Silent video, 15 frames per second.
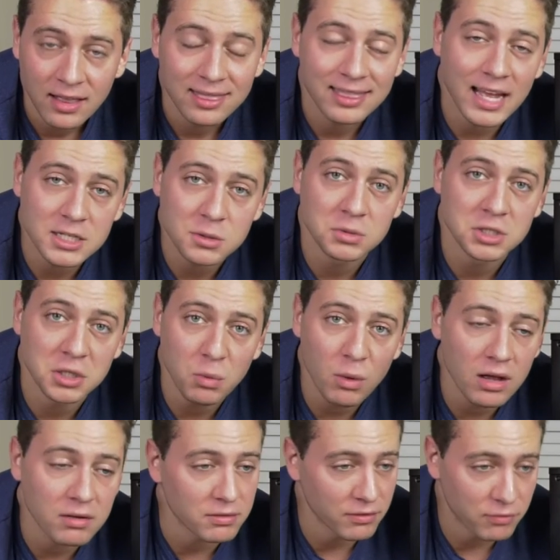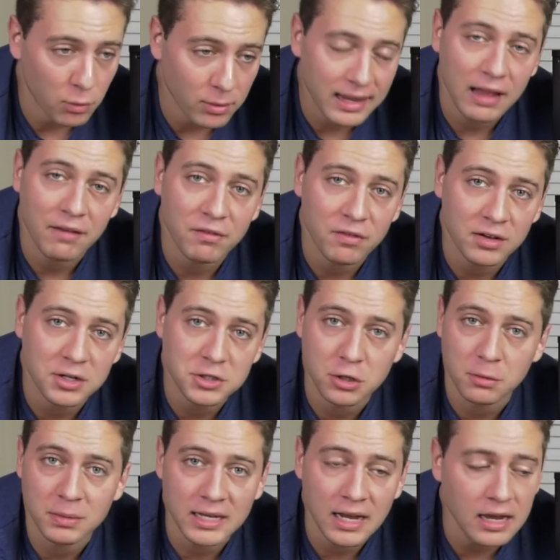That's what you want for four K footage
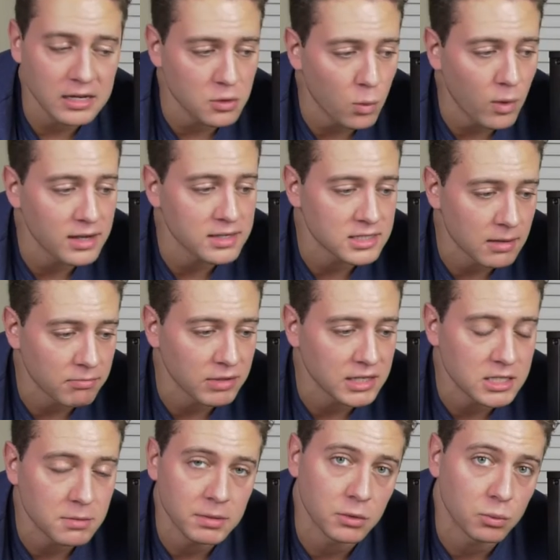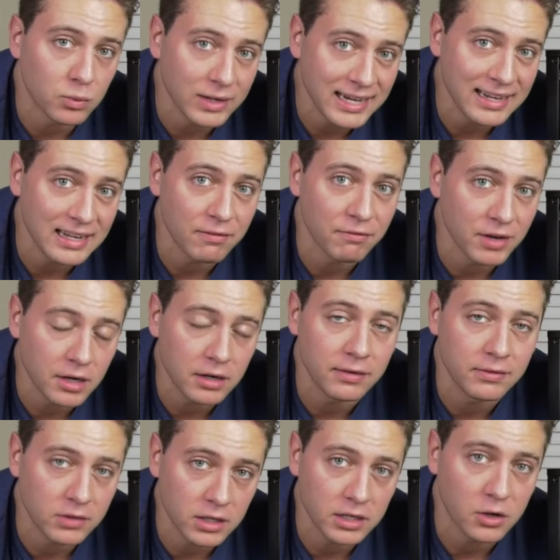or beyond. You want something to be reading very,
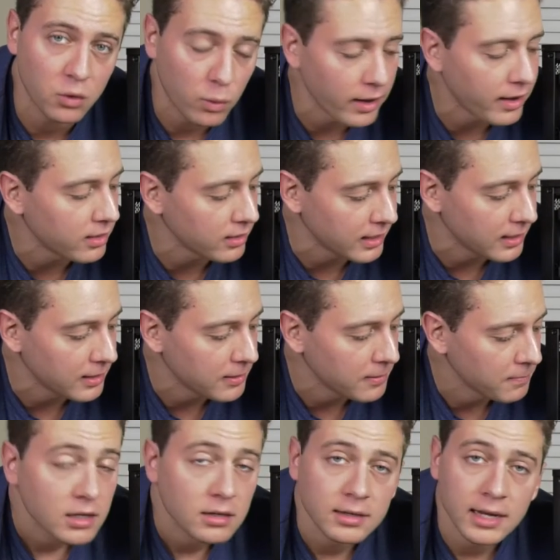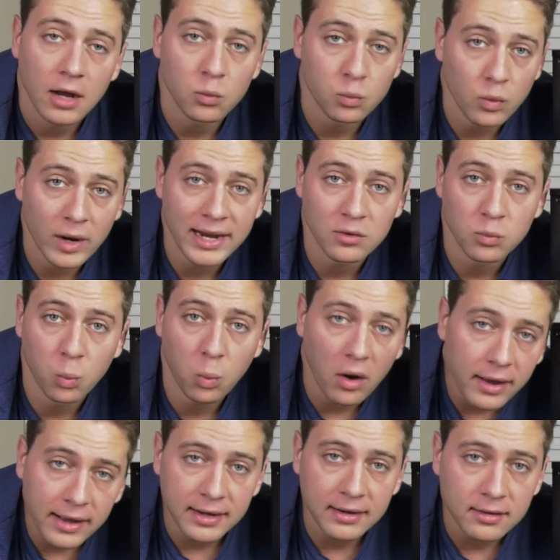very quickly. Now RAID
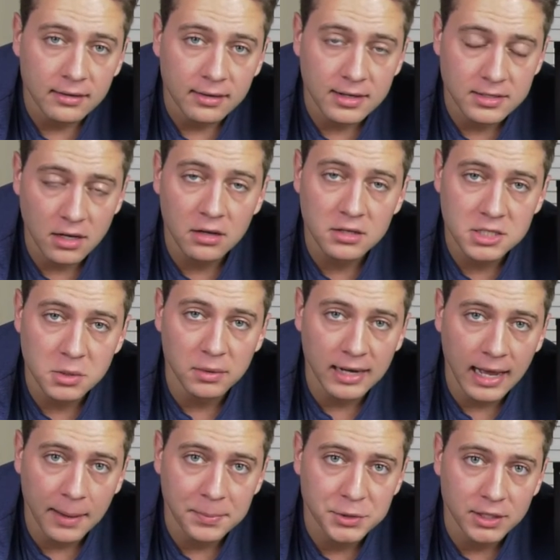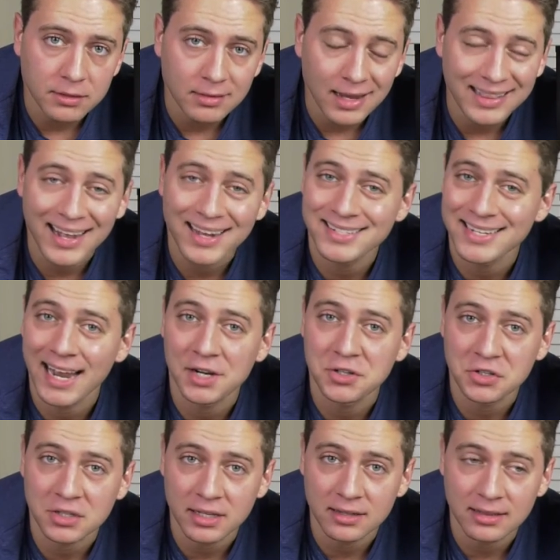one is also an option, and that's
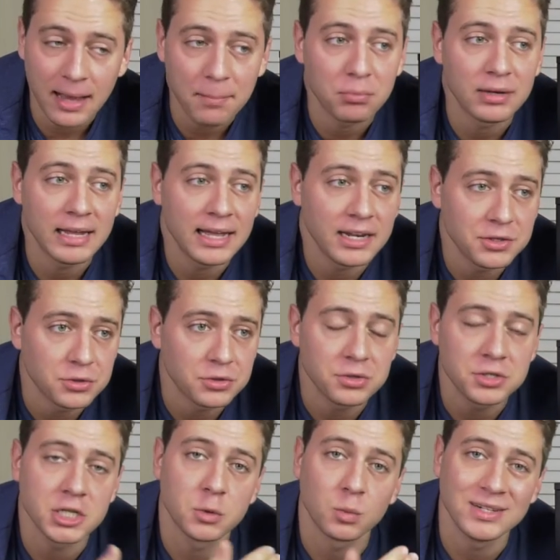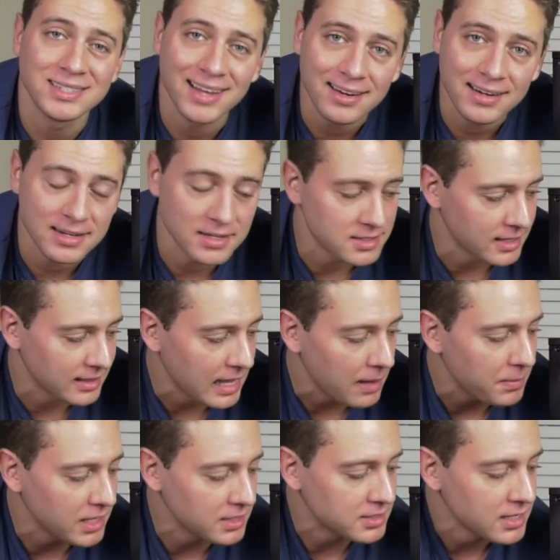actually, that, that introduces redundancy. That
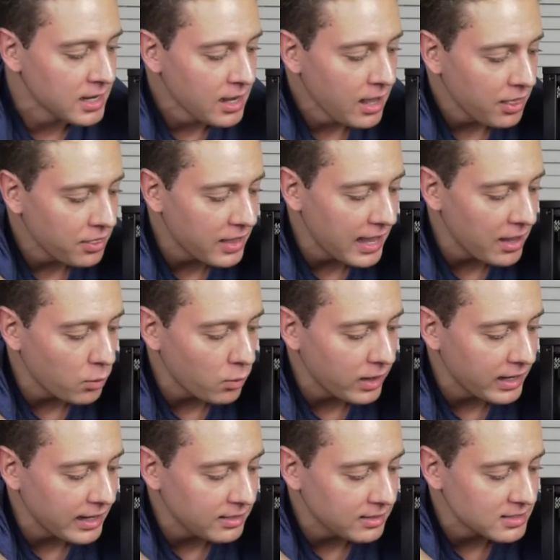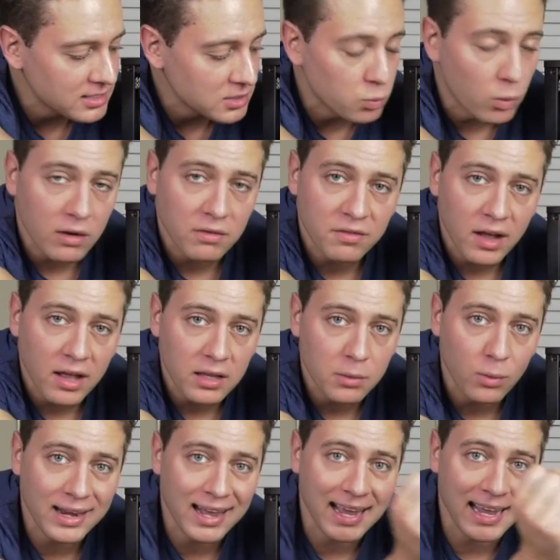means that when this is one volume,
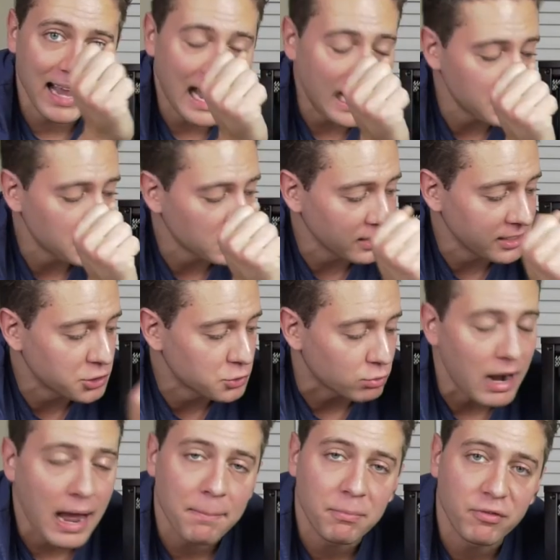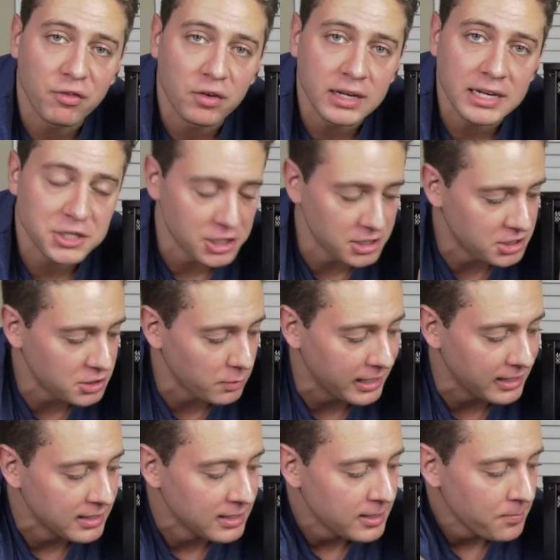when I actually drop footage into
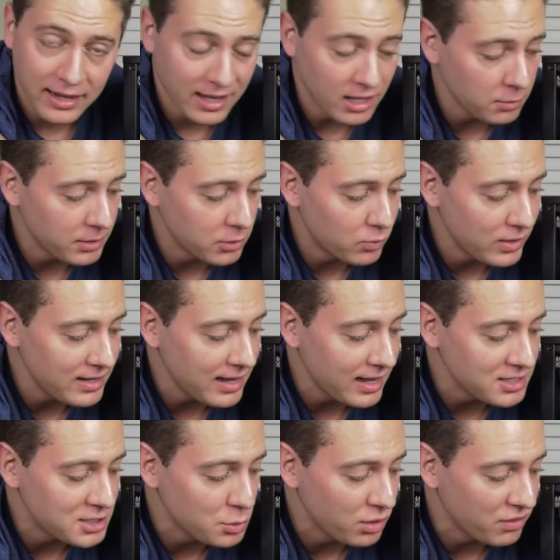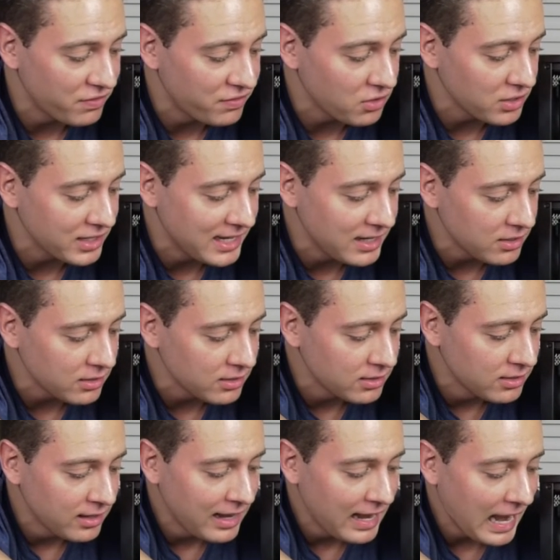it, it'll be written onto in full here,
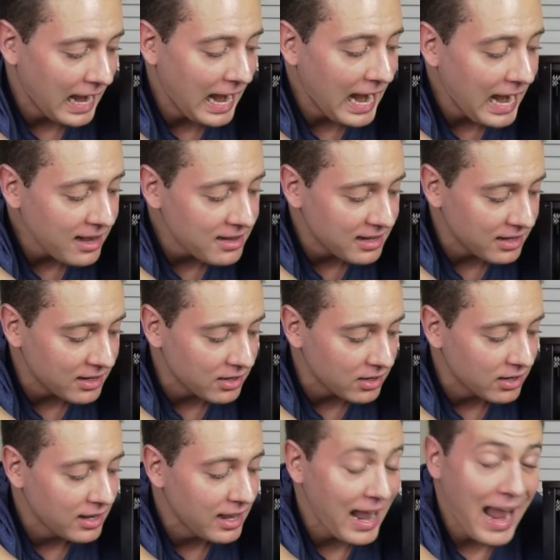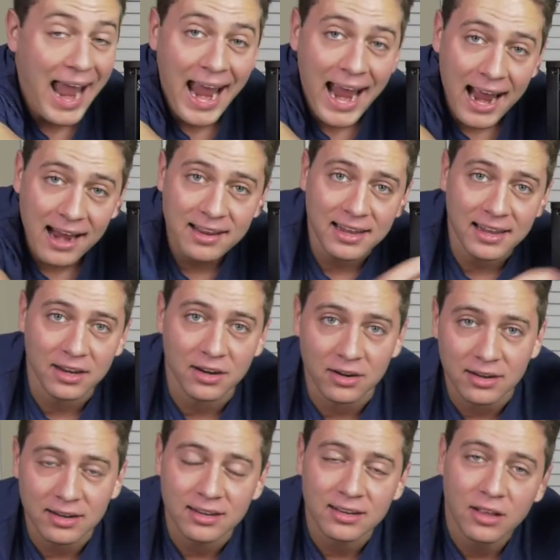and here, and
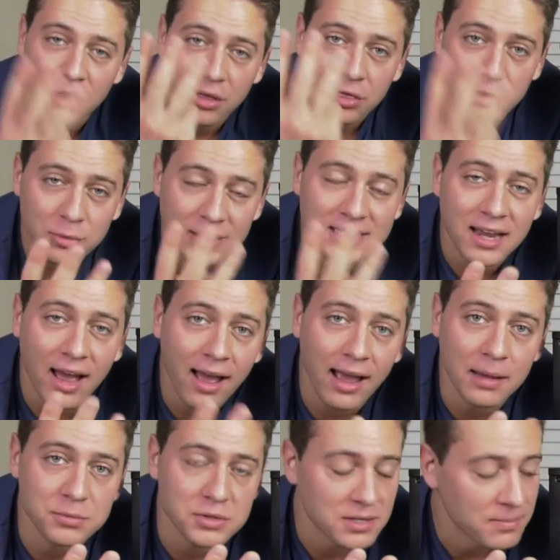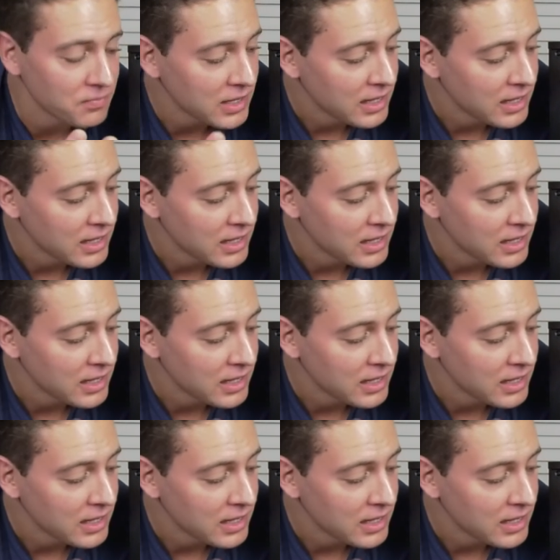here, three times.